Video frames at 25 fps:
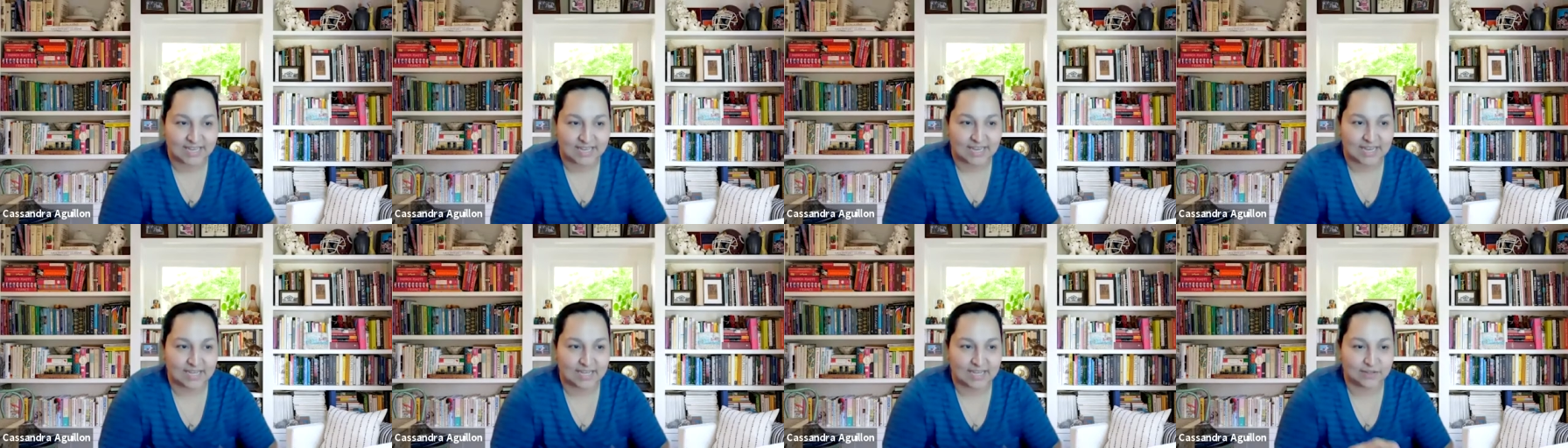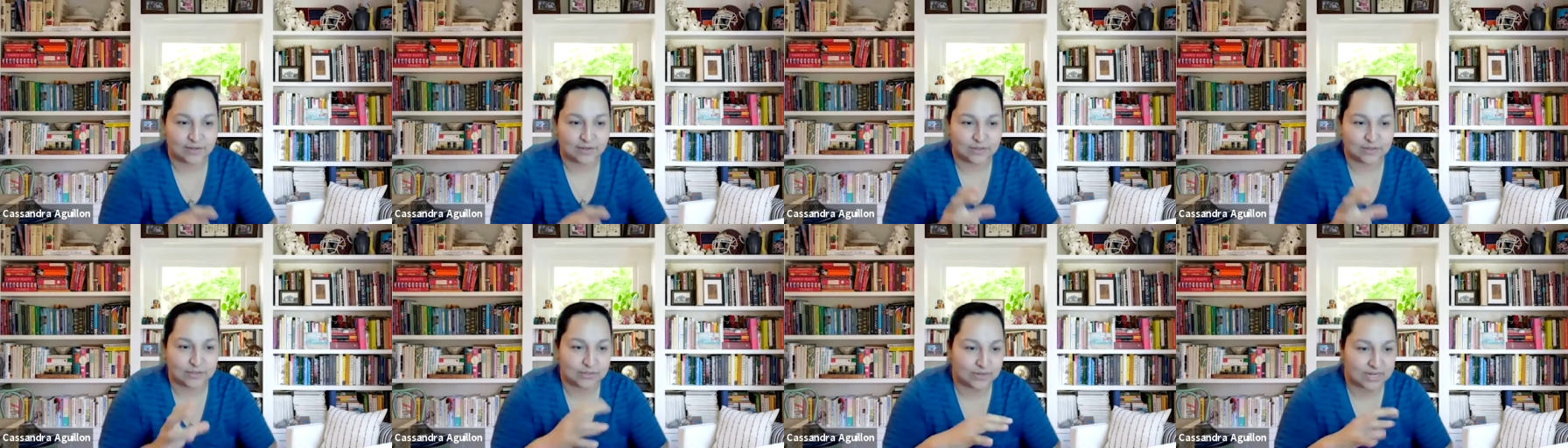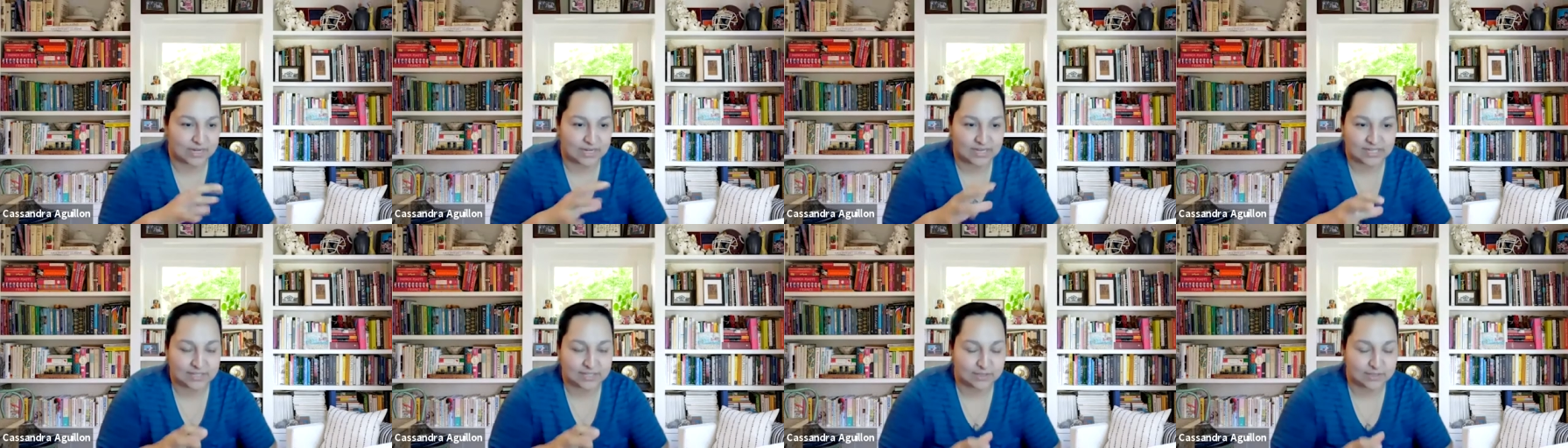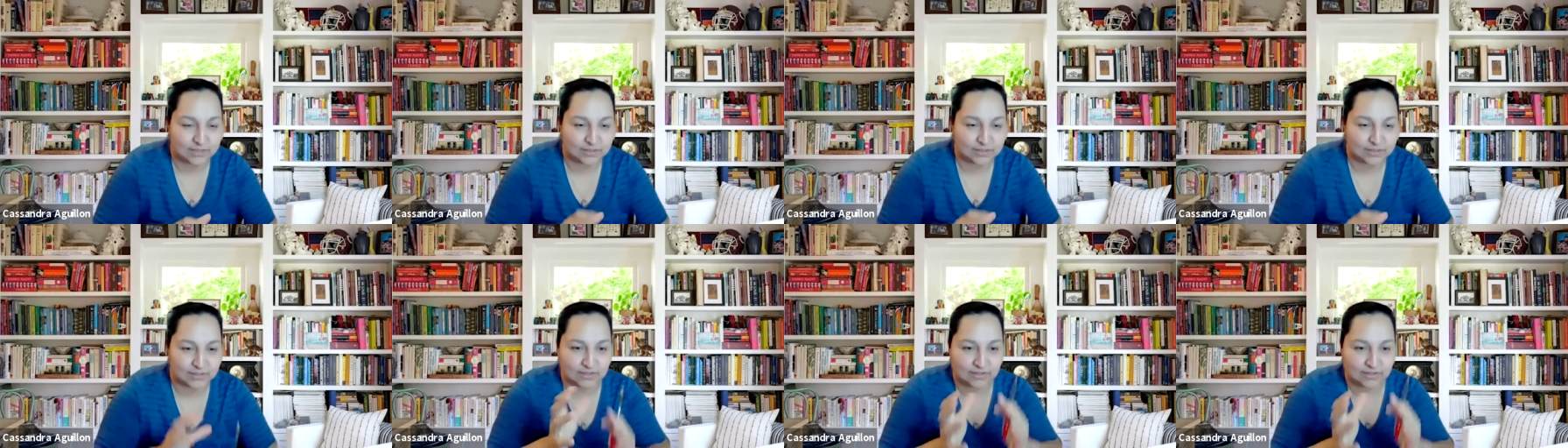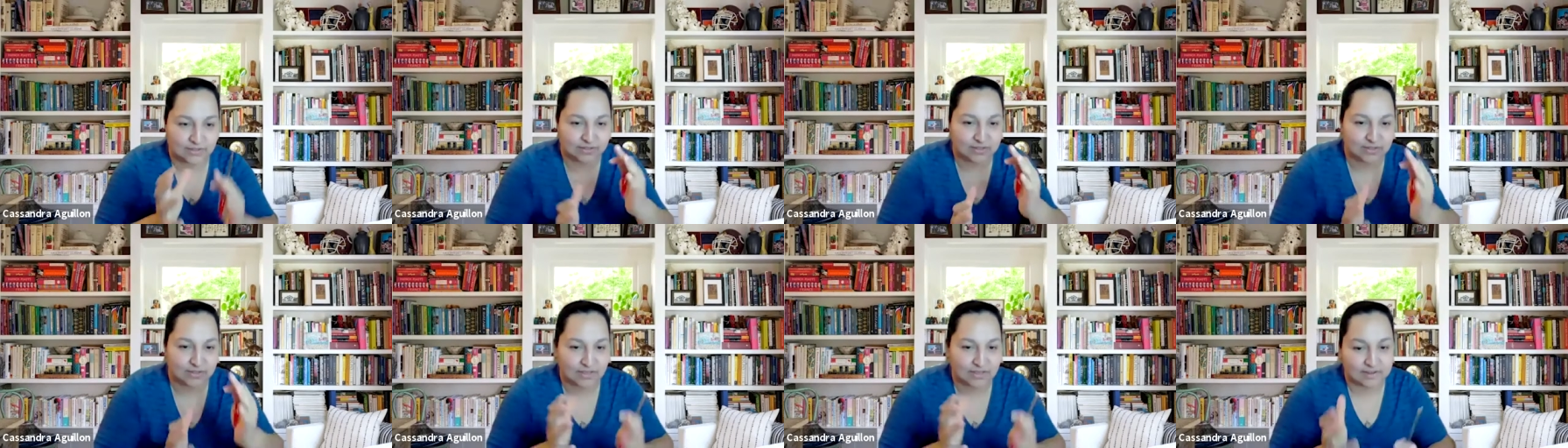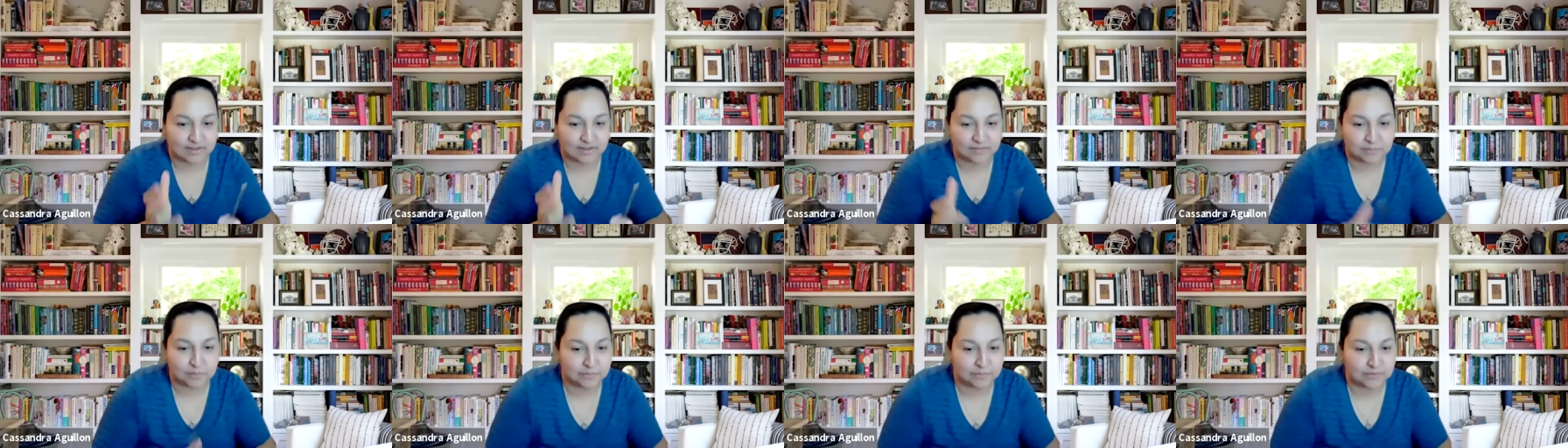and your strategies there's a lot
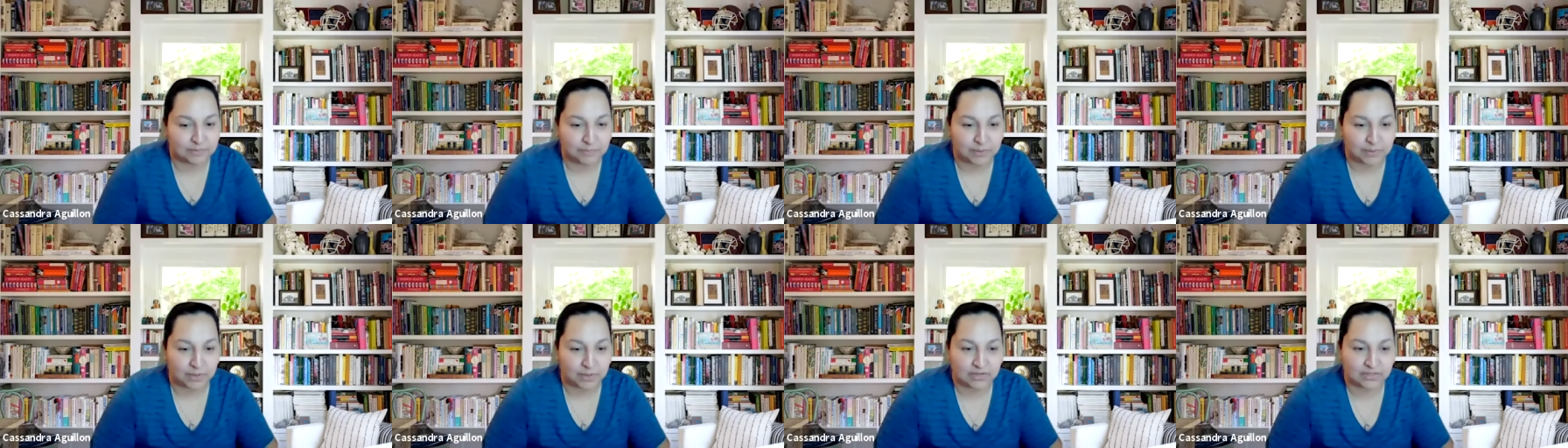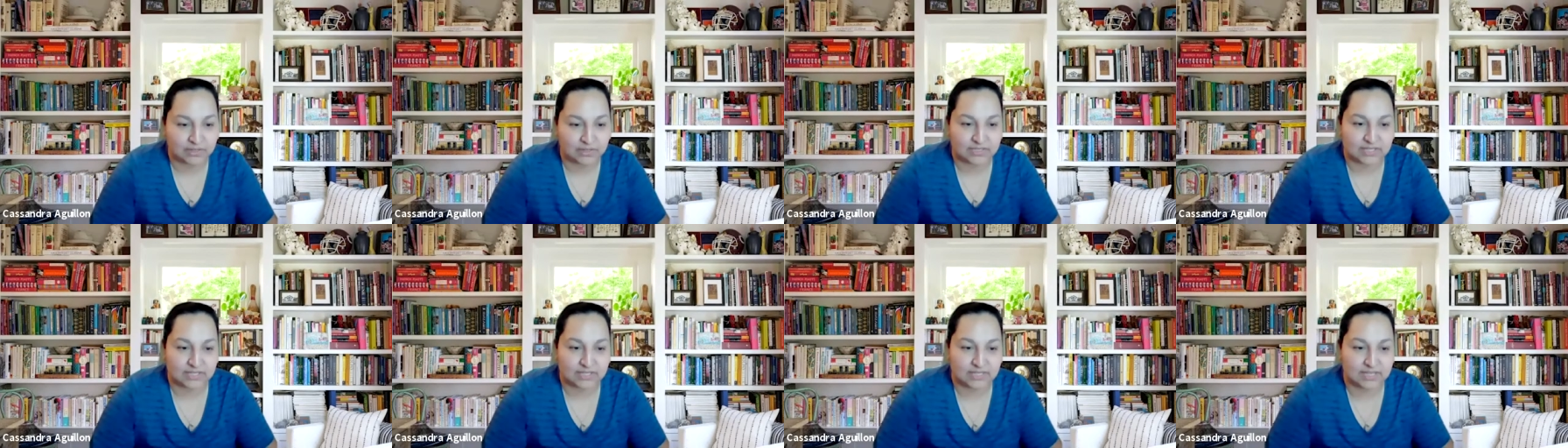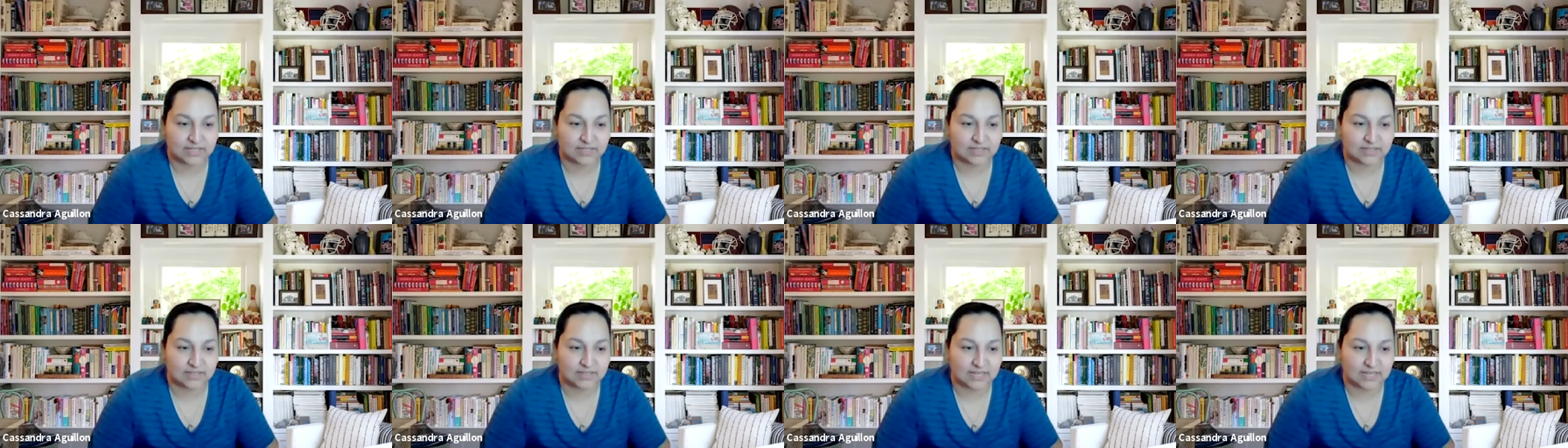of moving parts that